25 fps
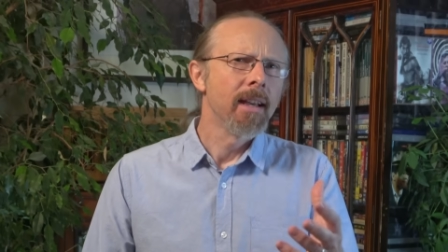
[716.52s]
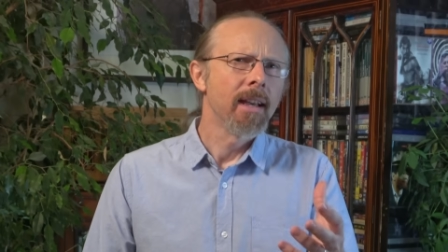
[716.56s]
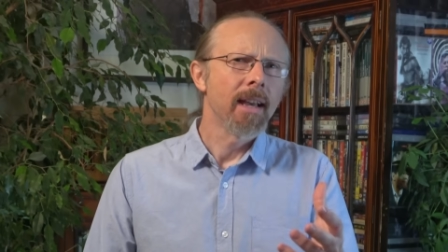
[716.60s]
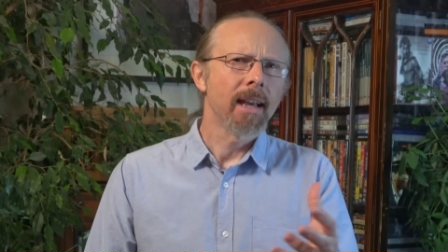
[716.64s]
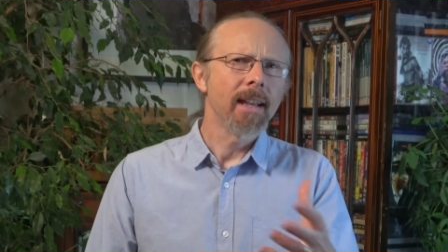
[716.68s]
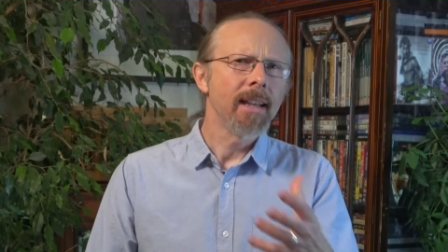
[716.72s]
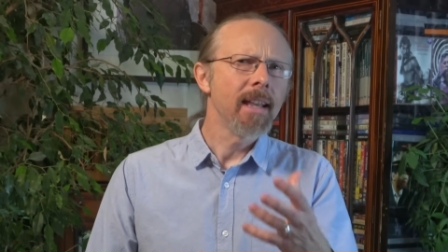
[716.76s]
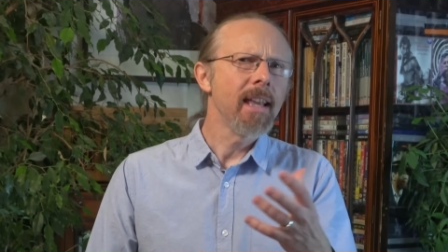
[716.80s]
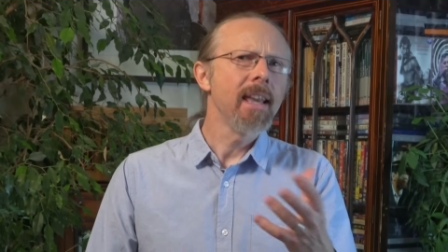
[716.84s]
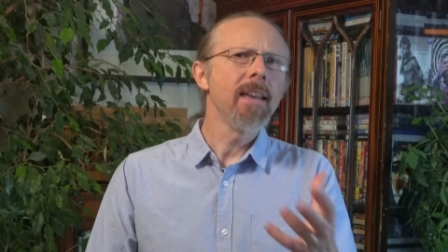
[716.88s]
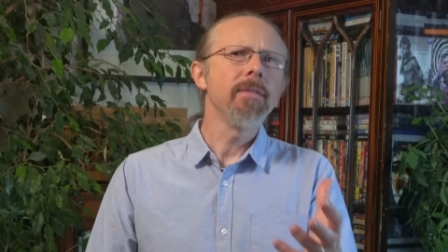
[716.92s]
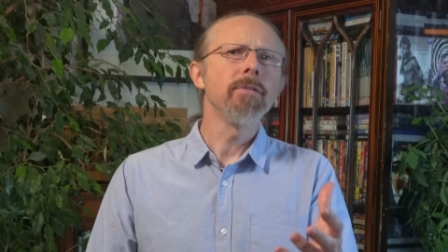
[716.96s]

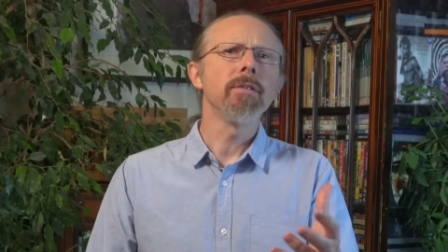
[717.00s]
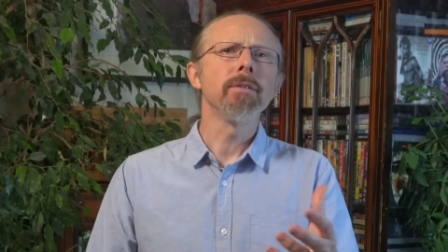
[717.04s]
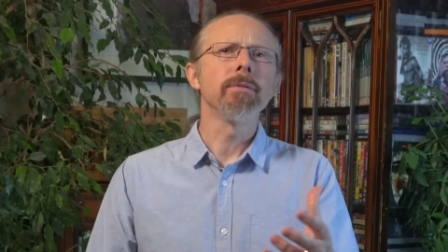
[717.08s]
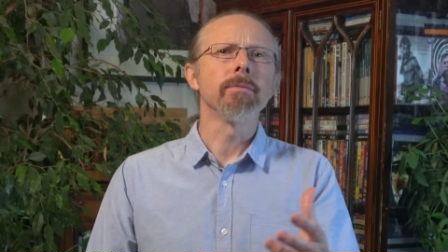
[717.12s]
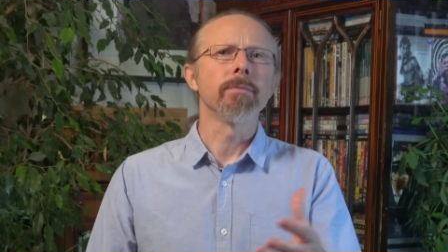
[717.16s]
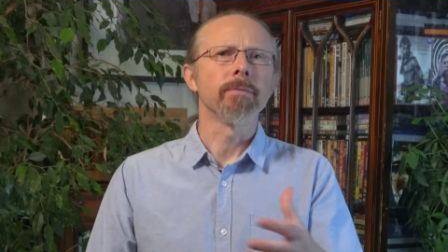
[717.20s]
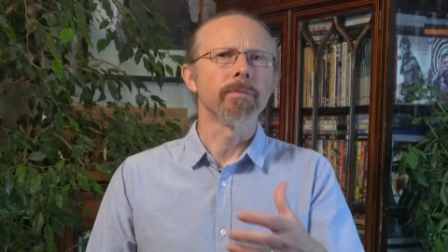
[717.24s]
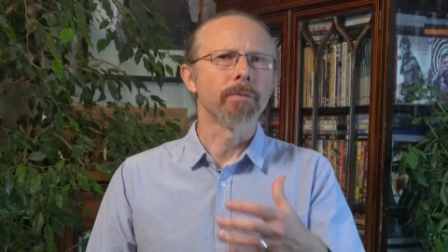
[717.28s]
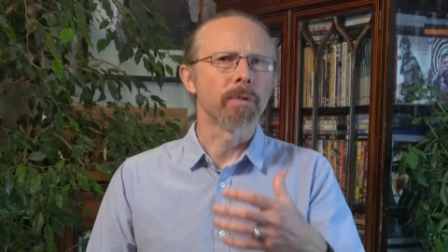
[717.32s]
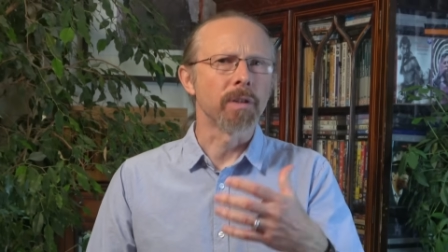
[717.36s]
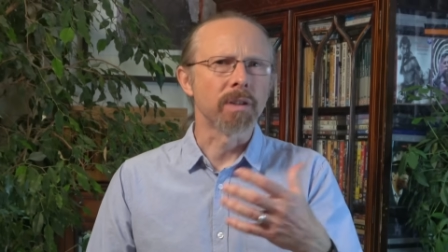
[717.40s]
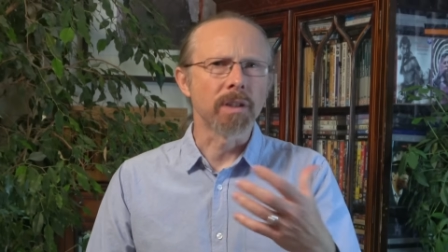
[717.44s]
and
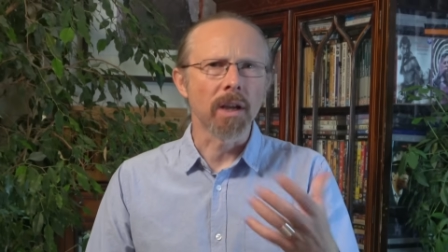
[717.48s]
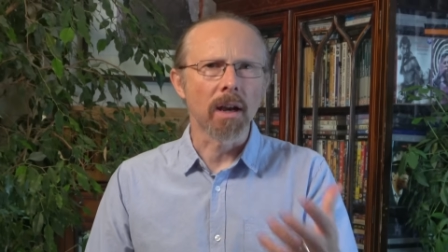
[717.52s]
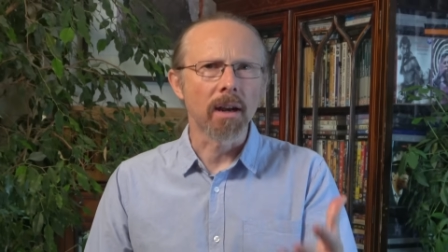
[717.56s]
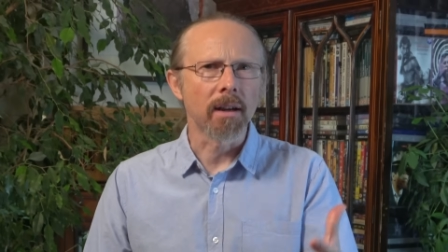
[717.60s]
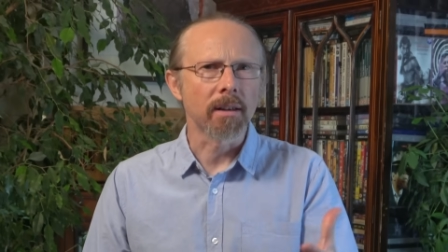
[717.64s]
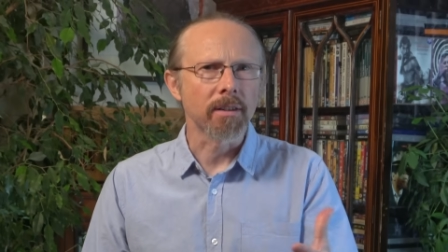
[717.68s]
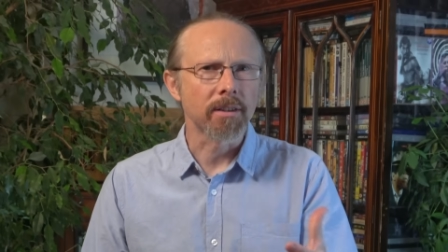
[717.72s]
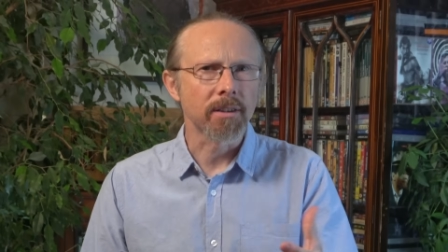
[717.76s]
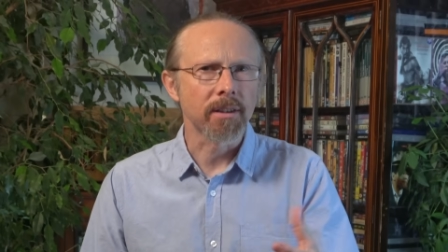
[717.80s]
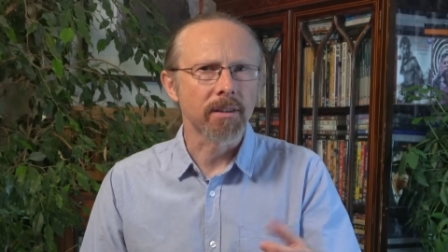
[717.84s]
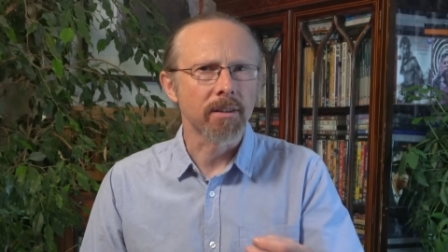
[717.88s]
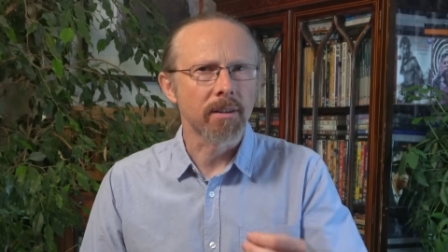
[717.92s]
even for
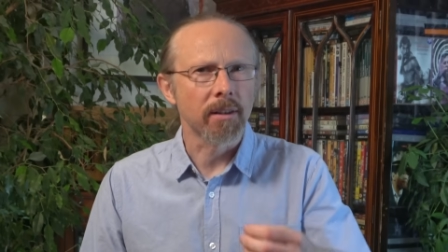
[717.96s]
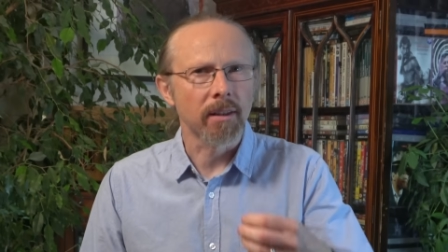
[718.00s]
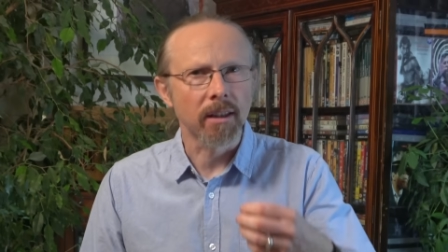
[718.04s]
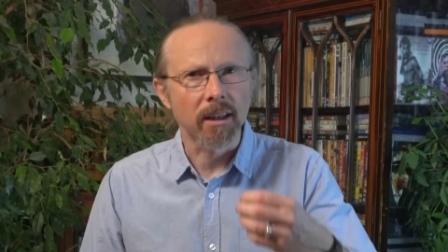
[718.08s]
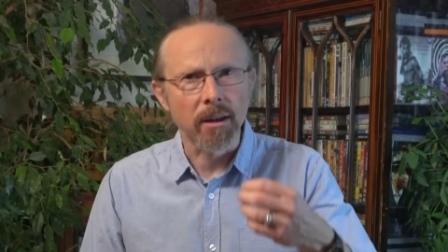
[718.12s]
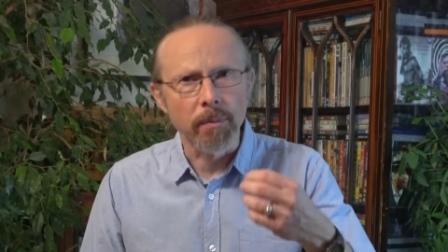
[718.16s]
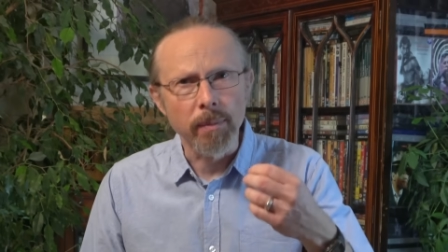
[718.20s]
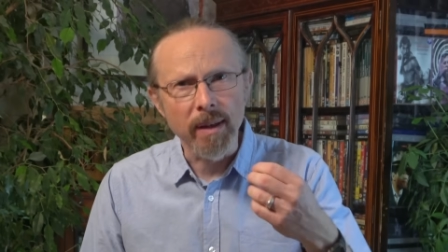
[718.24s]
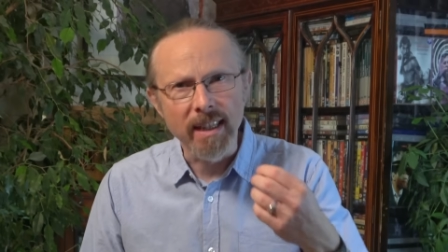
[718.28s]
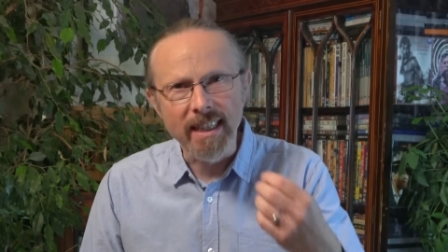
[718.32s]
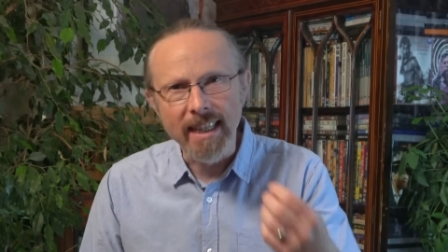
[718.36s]
tasks that can be